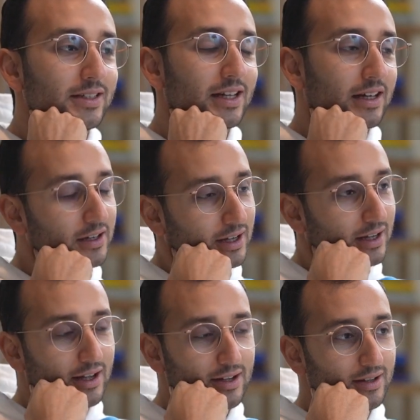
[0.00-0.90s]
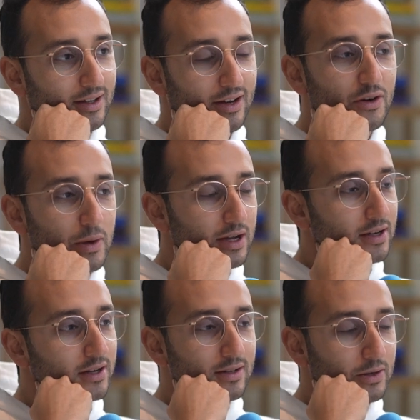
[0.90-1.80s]
He's like, every
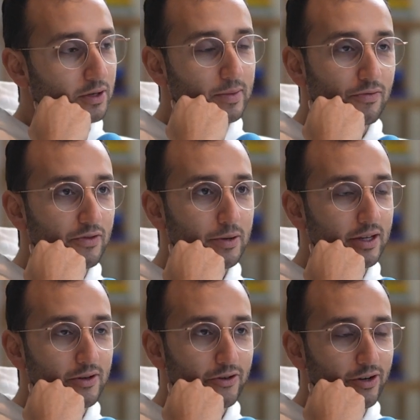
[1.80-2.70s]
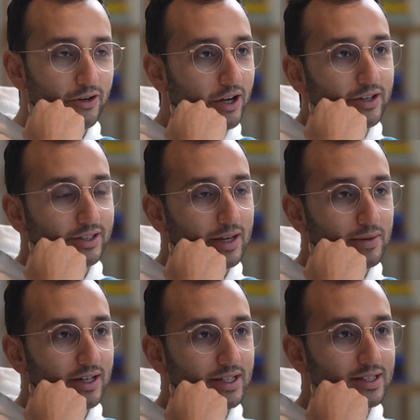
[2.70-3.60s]
week, you want to be reviewing your OKRs and
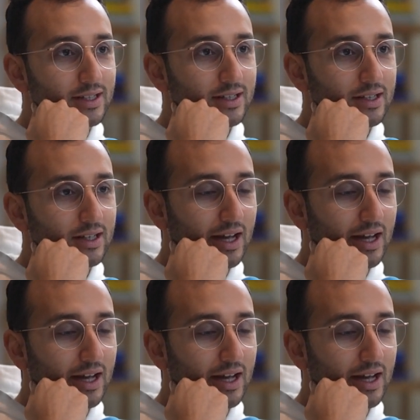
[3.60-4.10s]
KPIs